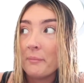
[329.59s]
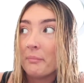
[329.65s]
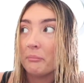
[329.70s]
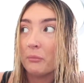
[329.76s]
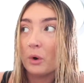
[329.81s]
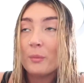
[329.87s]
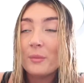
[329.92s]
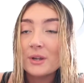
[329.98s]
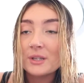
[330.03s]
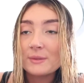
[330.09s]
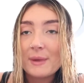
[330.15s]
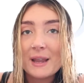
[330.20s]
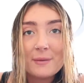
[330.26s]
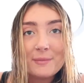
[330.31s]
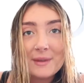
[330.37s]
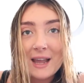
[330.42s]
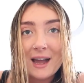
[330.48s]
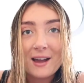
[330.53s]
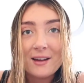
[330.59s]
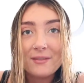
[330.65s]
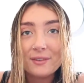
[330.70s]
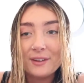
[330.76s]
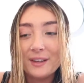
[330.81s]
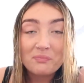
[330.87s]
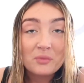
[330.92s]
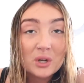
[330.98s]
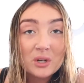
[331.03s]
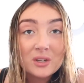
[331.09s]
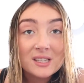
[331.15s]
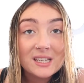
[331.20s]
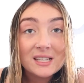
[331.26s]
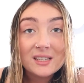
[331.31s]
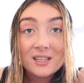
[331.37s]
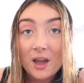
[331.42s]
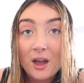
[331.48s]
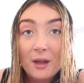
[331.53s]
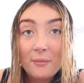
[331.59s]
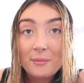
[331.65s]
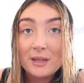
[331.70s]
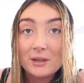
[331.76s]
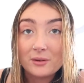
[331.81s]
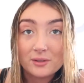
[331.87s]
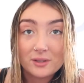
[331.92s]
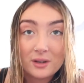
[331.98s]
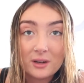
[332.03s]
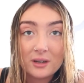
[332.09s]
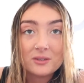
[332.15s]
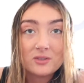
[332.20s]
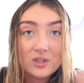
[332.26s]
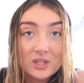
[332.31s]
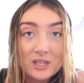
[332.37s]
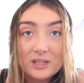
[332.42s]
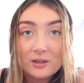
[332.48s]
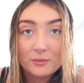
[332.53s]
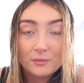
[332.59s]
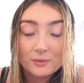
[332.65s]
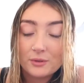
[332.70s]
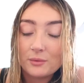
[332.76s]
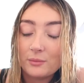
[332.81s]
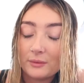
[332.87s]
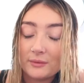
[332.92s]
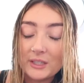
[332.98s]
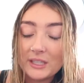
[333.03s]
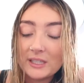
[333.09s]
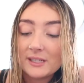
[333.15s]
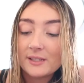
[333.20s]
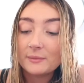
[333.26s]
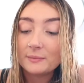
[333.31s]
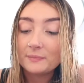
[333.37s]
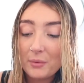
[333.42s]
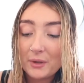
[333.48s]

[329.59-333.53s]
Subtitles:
mum has made me have, because these are her meals, like she comes up with these.